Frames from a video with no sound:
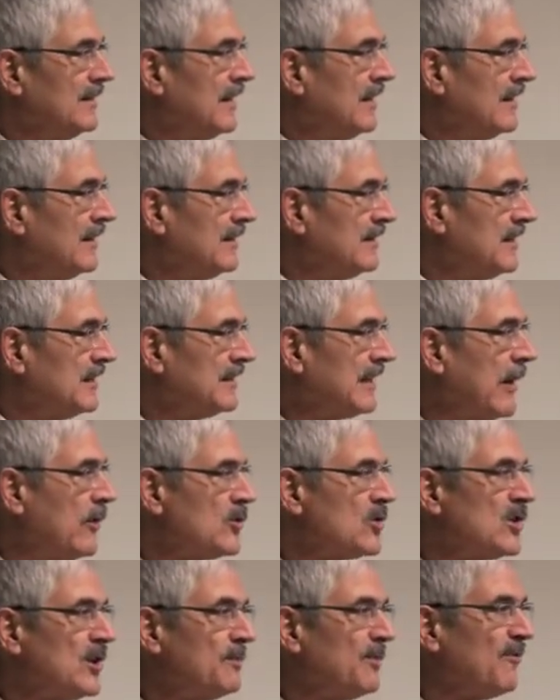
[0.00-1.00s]
The, the
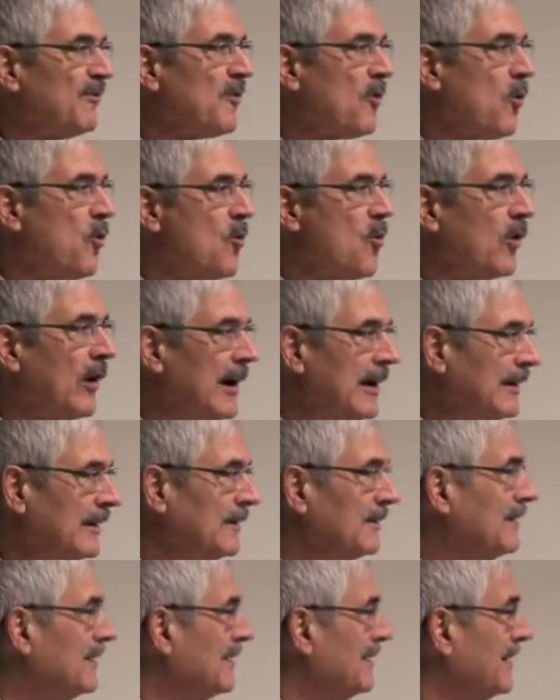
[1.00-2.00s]
township of Khura,